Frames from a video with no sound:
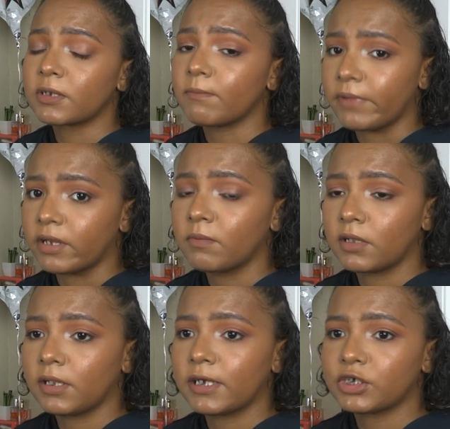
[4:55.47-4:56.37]
makeup
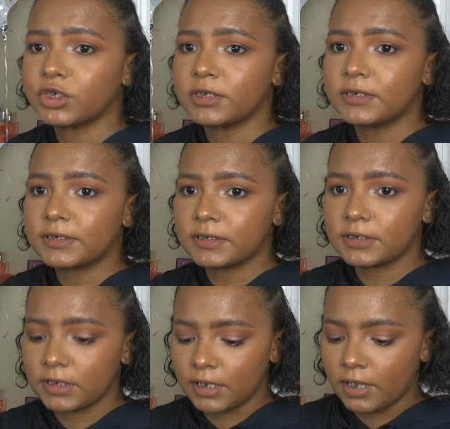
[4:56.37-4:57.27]
collections.
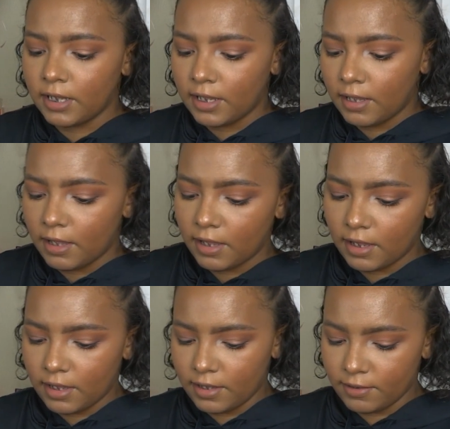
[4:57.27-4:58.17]

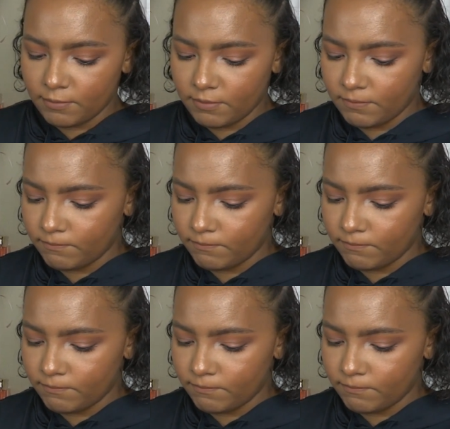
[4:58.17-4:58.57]
Um,